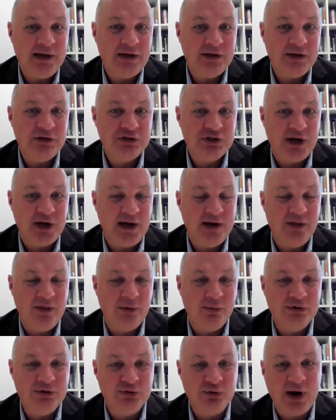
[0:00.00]
a China
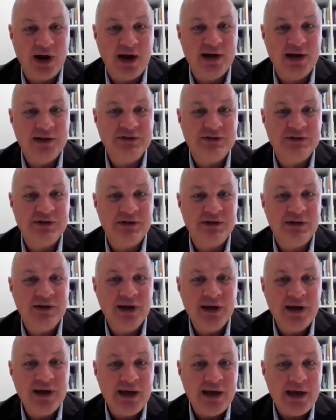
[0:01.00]
that was
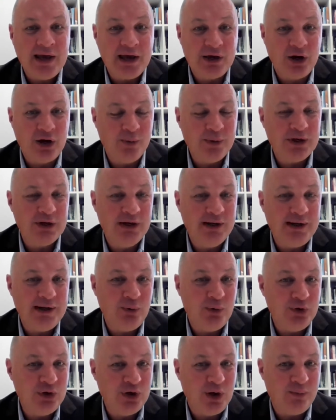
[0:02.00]
rising
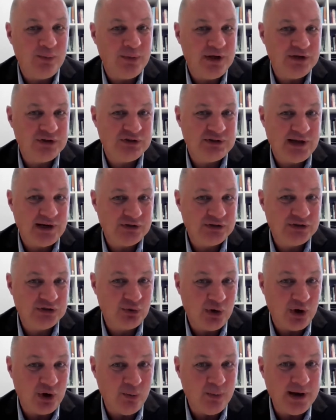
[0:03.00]
economically would not be a
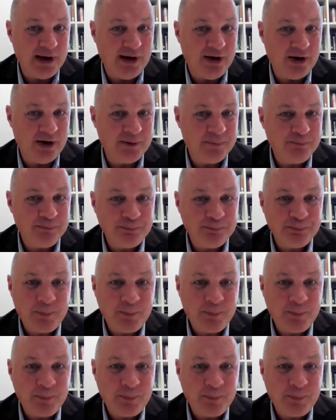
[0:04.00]
status quo power.